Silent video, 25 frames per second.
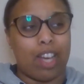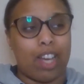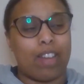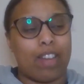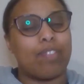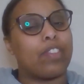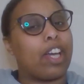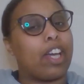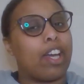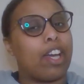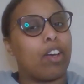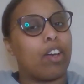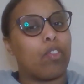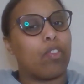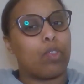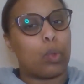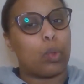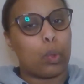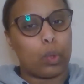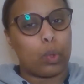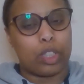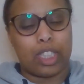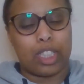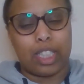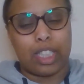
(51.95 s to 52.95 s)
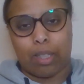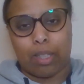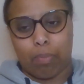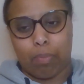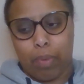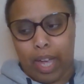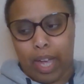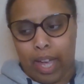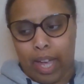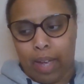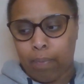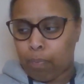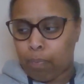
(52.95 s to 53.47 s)
There, of course, he had
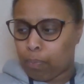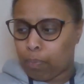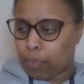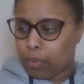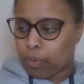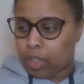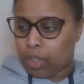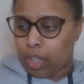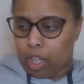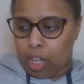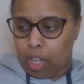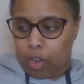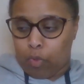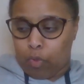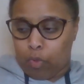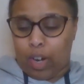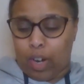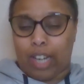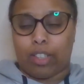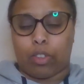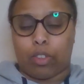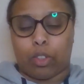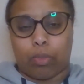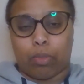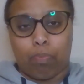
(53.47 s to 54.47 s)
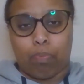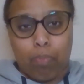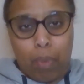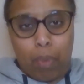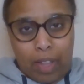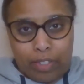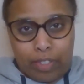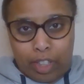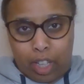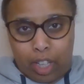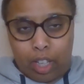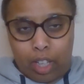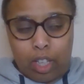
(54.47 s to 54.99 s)
met Randall's
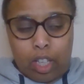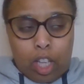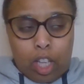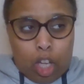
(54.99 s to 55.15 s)
mother,